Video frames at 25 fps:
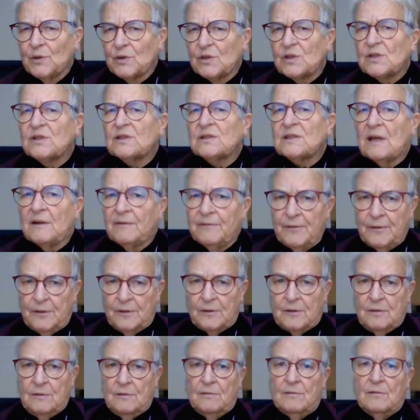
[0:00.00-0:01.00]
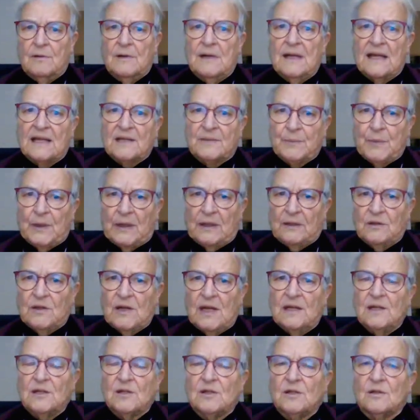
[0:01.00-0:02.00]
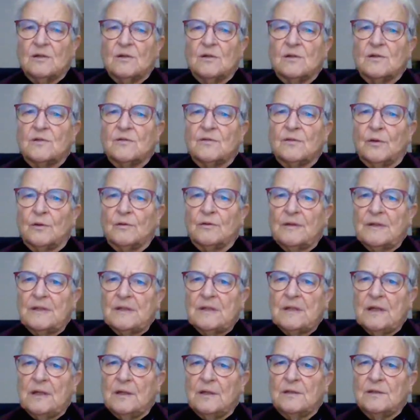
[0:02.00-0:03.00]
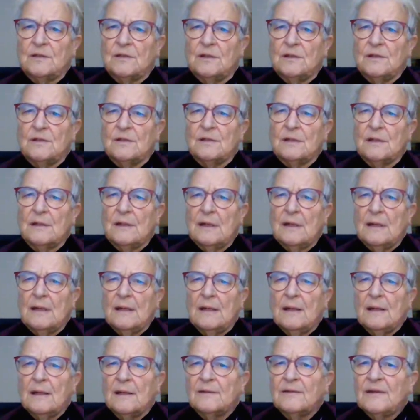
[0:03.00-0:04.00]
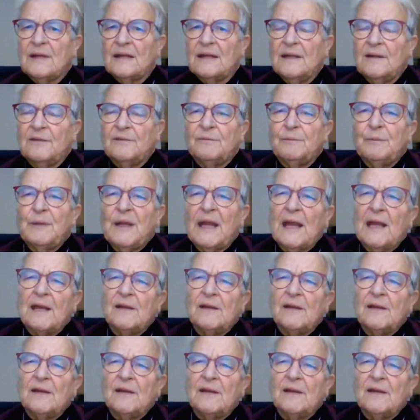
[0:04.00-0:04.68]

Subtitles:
puts tougher expectations for researchers than if